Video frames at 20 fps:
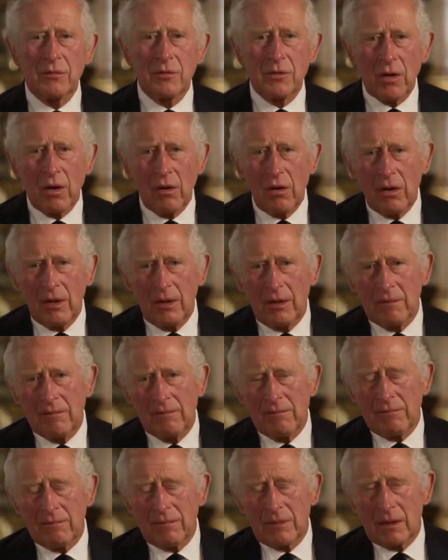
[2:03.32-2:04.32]
of joy
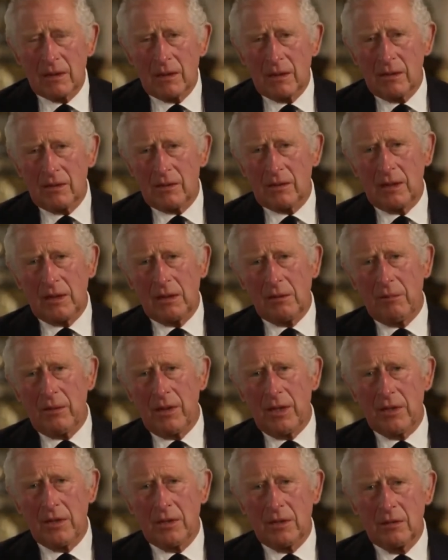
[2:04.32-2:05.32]
and
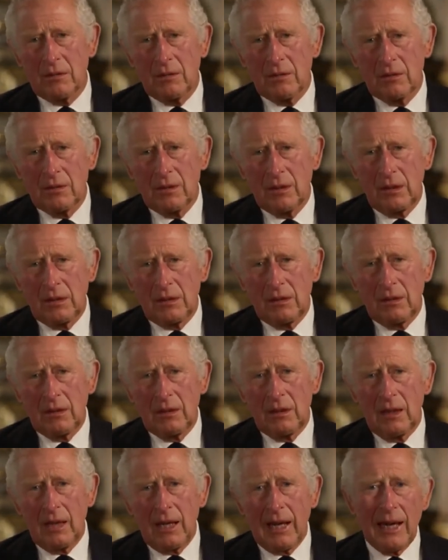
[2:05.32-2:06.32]
celebration,
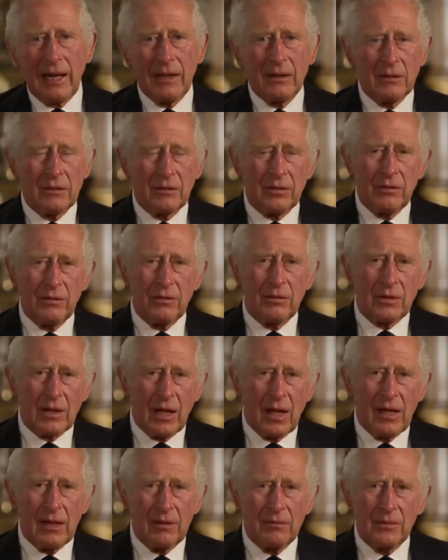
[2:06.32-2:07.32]
and through
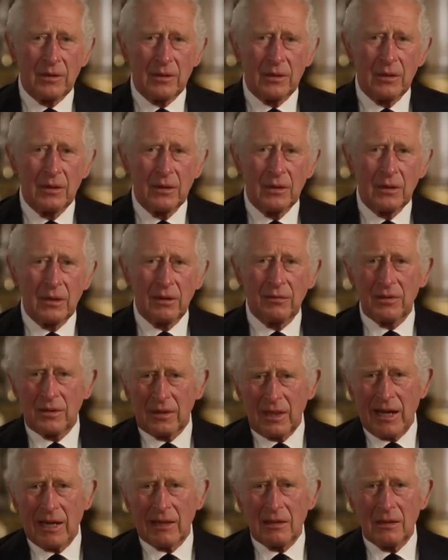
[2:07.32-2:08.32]
times of
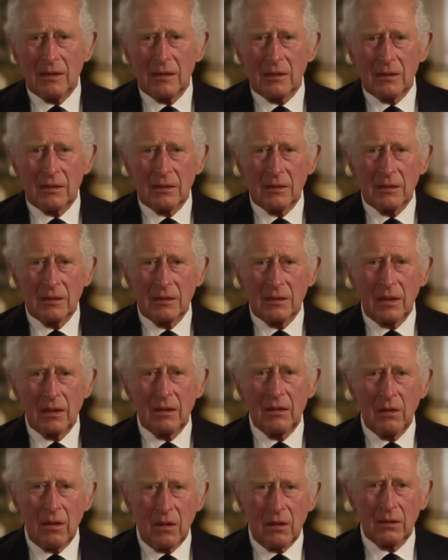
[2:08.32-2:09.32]
sadness
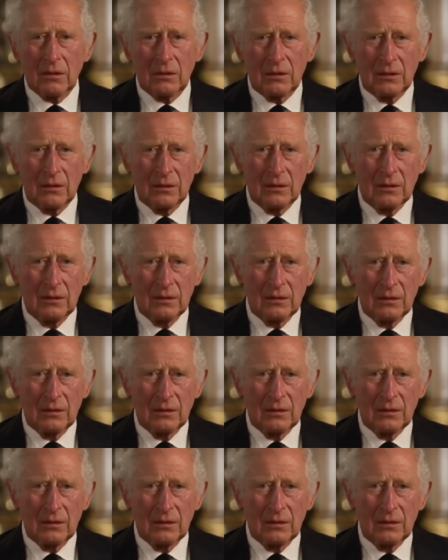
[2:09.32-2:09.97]
and loss.